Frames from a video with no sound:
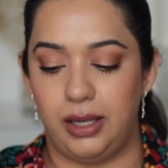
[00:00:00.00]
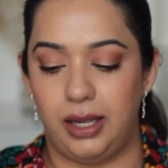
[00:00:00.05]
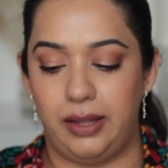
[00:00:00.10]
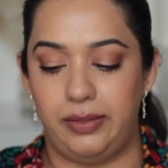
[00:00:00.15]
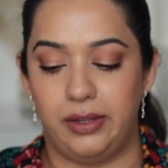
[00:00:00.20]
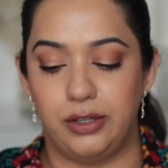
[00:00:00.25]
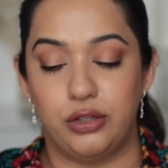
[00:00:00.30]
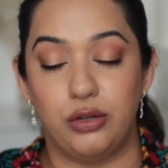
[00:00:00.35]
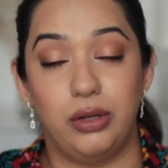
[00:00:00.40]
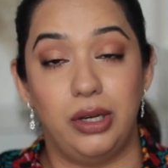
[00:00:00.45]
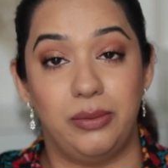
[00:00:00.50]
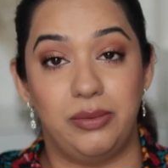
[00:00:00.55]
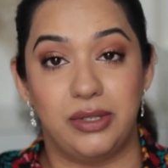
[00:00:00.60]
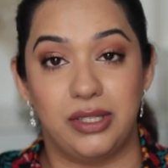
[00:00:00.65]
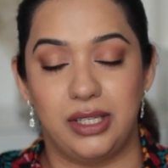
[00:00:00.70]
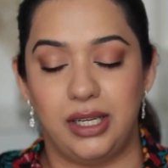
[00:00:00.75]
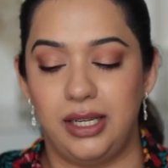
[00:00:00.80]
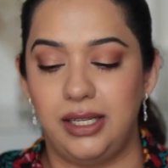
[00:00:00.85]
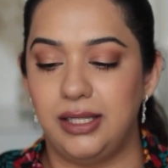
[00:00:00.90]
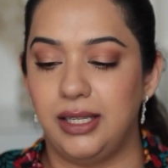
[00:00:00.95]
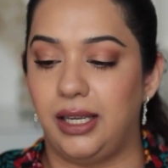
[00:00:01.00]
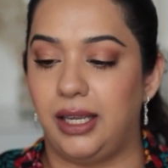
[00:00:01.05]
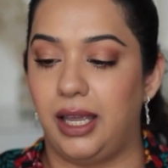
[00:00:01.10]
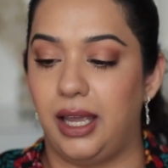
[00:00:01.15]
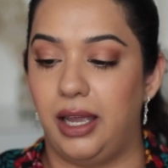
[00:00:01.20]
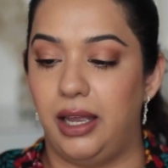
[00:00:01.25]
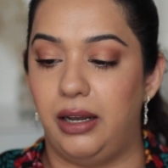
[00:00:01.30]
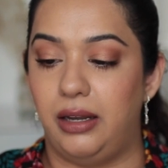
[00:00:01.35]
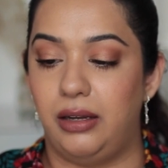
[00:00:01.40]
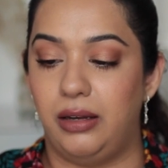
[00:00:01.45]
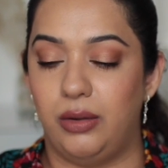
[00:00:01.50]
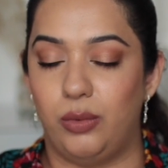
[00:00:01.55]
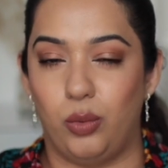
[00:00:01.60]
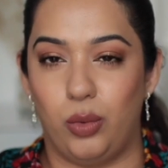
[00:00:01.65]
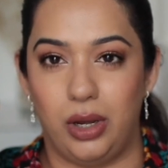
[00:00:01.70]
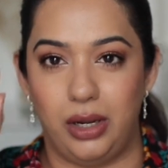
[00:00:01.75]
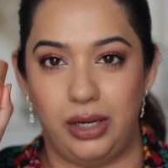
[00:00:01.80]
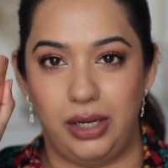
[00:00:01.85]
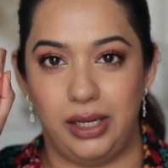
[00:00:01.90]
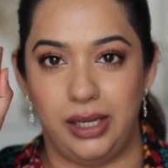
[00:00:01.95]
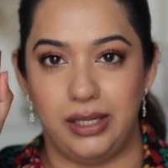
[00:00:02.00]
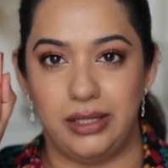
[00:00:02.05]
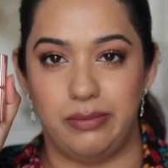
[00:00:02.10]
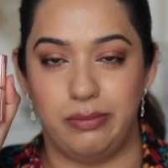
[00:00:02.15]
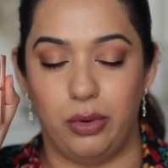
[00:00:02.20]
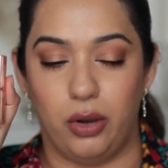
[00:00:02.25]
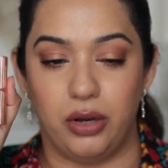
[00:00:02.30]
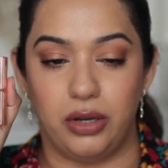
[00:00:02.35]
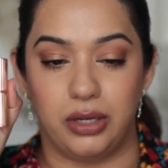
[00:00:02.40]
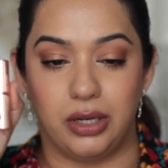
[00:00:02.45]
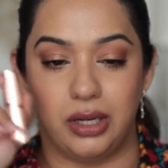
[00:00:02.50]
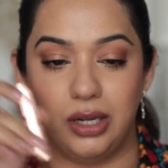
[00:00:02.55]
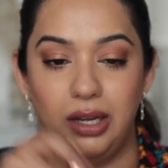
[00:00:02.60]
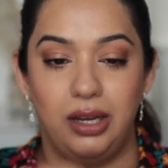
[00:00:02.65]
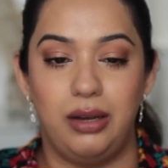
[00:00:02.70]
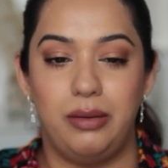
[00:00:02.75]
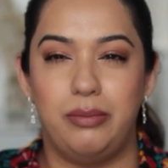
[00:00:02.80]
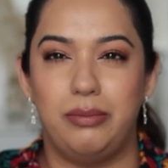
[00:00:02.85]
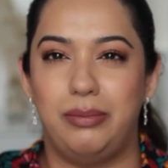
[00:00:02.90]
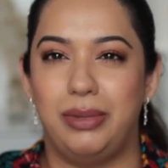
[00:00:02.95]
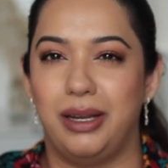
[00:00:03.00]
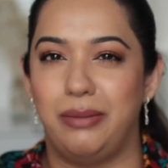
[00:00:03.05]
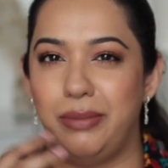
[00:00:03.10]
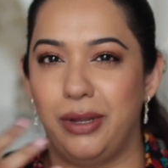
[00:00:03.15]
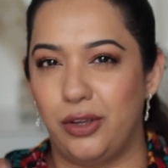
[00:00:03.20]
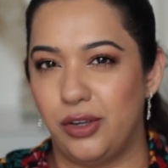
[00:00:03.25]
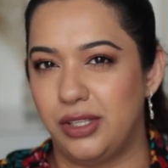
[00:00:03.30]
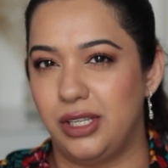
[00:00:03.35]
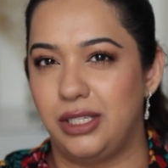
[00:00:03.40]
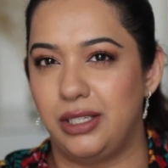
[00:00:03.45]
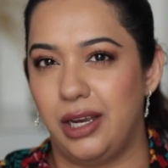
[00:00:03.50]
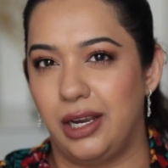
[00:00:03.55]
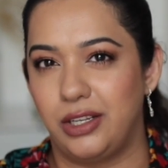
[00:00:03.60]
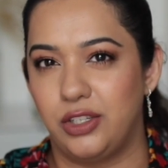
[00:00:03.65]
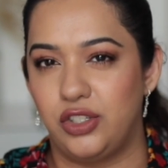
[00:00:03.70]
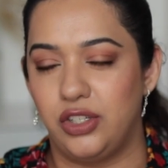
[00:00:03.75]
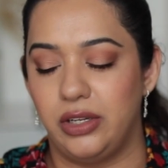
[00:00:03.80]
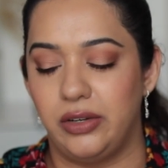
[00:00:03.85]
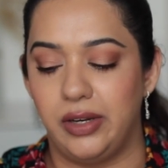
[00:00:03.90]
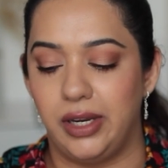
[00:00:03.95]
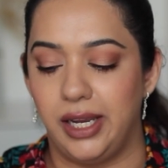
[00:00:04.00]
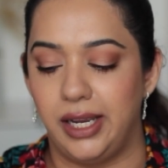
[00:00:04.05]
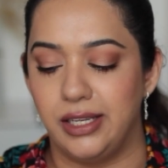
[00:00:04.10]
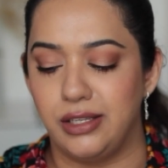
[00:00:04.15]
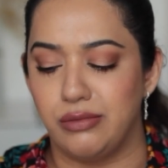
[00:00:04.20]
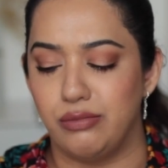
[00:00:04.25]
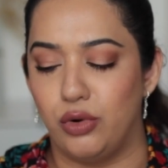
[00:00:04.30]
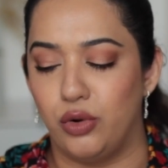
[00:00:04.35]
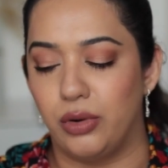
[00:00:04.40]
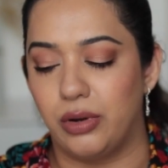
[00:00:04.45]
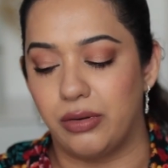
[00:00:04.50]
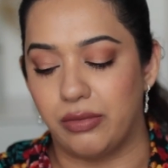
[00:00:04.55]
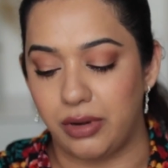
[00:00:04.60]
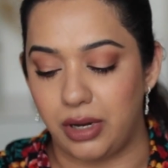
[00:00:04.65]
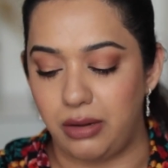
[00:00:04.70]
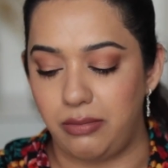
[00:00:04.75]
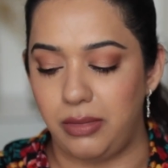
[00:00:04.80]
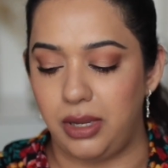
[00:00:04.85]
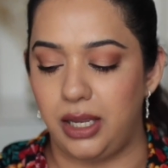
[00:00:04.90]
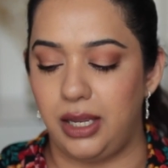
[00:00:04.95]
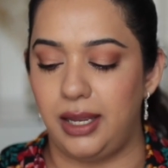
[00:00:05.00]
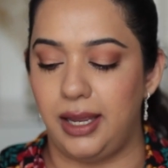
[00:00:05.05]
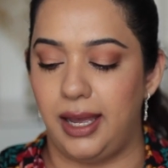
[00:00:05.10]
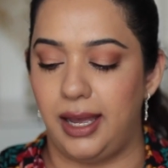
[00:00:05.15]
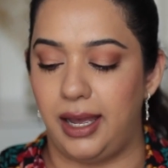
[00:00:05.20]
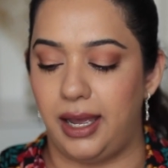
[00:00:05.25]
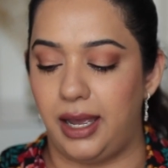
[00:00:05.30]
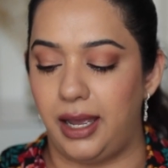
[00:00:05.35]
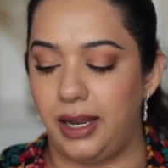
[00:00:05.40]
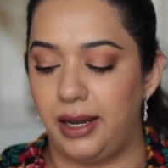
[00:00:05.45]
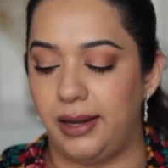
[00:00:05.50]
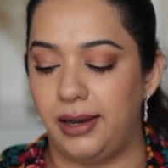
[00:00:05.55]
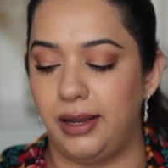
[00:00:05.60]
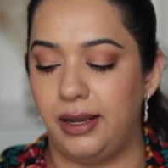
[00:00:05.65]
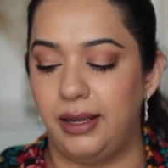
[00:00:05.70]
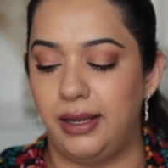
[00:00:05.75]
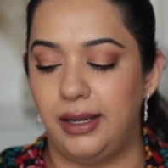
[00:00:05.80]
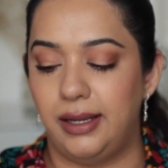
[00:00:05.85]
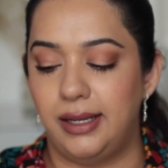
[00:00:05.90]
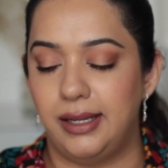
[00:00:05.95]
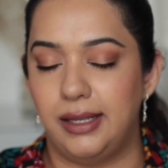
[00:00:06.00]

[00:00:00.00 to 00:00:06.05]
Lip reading: And the two lipsticks, again, one is Bond Girl, but because the texture is more creamy and